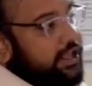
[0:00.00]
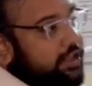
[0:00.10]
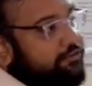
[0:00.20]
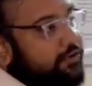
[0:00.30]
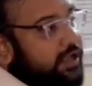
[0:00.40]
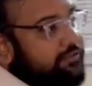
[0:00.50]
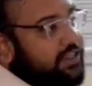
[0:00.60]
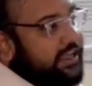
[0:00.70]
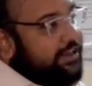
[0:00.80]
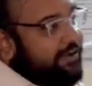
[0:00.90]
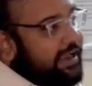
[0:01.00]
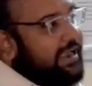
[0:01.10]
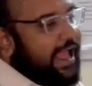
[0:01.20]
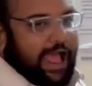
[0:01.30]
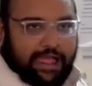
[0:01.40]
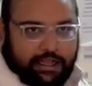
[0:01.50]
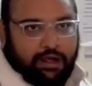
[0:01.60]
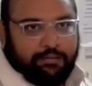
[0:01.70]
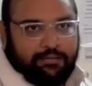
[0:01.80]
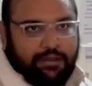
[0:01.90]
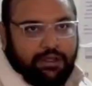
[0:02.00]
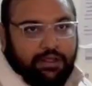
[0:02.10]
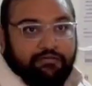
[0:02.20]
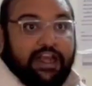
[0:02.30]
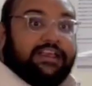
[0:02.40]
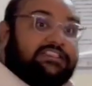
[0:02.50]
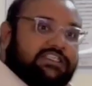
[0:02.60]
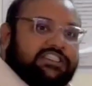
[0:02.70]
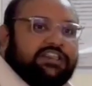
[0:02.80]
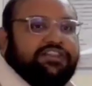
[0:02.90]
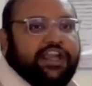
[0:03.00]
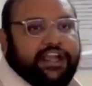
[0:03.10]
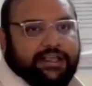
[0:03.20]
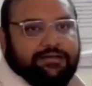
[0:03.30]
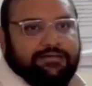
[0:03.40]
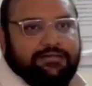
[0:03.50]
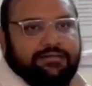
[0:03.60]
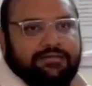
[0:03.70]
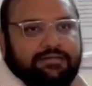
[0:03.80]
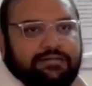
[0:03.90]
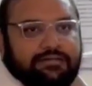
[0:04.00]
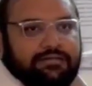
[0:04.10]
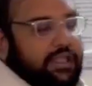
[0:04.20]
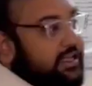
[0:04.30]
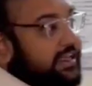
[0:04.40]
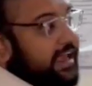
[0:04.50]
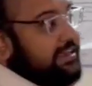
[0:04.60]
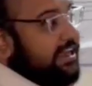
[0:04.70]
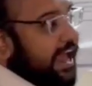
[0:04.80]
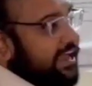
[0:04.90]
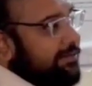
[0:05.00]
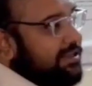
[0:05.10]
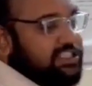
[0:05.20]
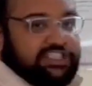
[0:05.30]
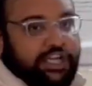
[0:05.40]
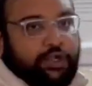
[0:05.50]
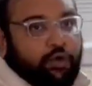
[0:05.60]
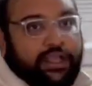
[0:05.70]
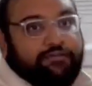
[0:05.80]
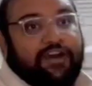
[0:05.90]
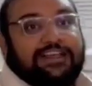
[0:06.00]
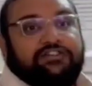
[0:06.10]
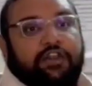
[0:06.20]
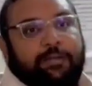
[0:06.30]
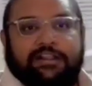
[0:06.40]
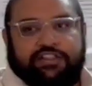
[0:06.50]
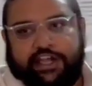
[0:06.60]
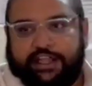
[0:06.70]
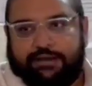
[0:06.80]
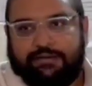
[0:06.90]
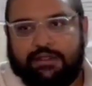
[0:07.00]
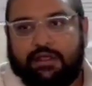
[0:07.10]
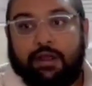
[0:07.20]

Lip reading: If the given diagram will exist in 3D, here the diagram exists in 2D, flux will be in 3D.